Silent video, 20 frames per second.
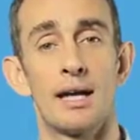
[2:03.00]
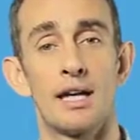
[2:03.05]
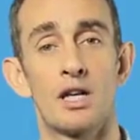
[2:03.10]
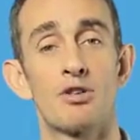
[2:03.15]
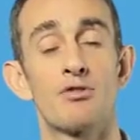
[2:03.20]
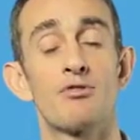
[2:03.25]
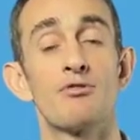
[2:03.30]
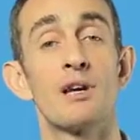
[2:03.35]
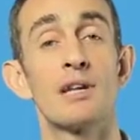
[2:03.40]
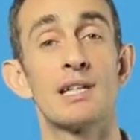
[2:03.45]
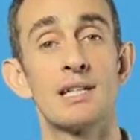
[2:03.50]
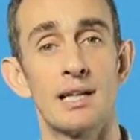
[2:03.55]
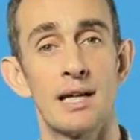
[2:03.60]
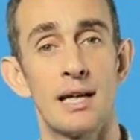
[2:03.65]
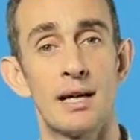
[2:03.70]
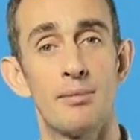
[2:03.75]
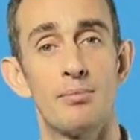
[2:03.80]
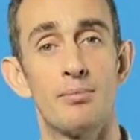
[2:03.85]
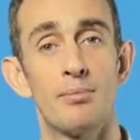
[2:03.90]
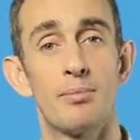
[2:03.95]

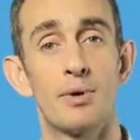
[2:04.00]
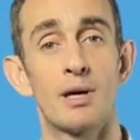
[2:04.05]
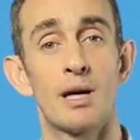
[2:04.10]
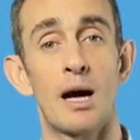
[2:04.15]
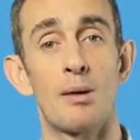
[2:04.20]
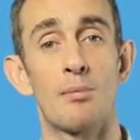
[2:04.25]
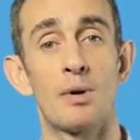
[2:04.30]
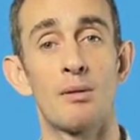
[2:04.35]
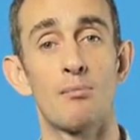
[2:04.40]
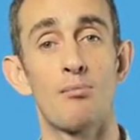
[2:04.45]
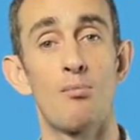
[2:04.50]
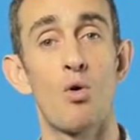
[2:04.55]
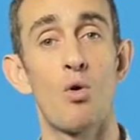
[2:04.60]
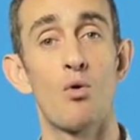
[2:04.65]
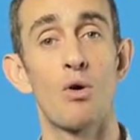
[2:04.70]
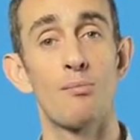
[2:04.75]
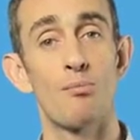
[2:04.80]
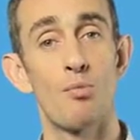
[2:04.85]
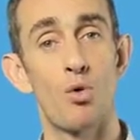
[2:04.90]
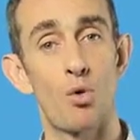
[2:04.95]
increasingly coming
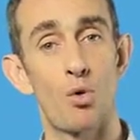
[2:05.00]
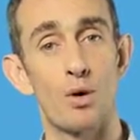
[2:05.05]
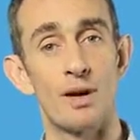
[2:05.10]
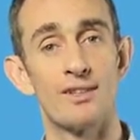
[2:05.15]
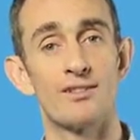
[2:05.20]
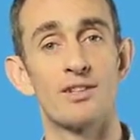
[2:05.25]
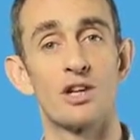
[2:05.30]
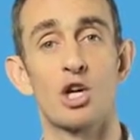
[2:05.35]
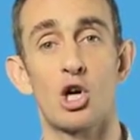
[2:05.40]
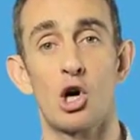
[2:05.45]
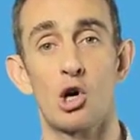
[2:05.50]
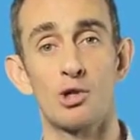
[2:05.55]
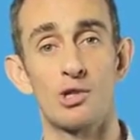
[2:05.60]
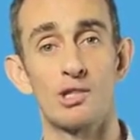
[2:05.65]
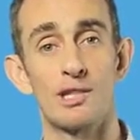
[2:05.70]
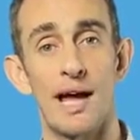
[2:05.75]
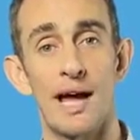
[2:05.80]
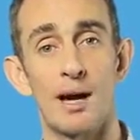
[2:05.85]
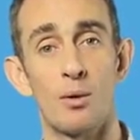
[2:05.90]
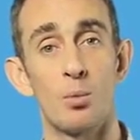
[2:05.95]
more and more into
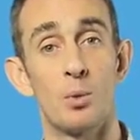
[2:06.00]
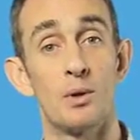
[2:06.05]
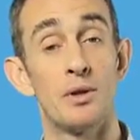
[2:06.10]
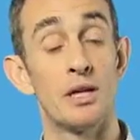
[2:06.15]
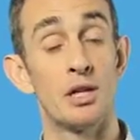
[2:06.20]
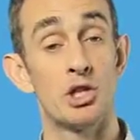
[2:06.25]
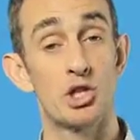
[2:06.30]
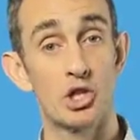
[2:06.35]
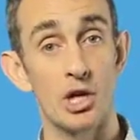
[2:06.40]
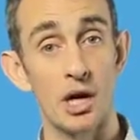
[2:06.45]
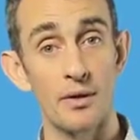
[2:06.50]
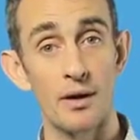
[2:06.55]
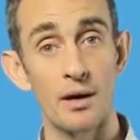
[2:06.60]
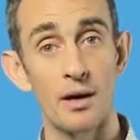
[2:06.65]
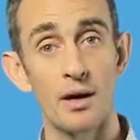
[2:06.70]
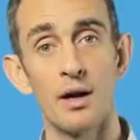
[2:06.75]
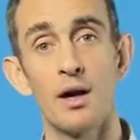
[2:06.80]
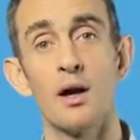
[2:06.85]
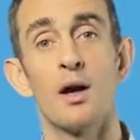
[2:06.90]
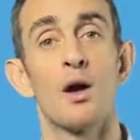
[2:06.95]
contact with each
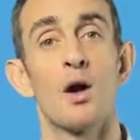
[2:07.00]
other,